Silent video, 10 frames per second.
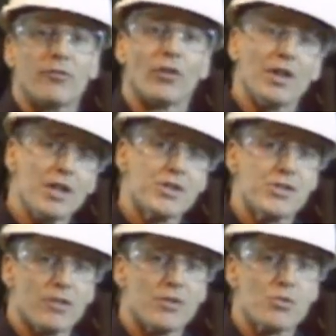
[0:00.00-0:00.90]
for
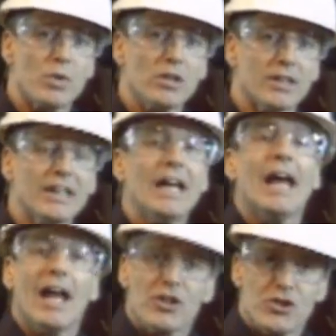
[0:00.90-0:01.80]
in-service welding
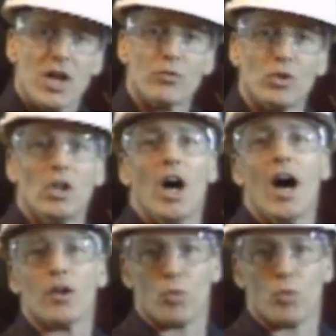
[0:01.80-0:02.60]
and general hot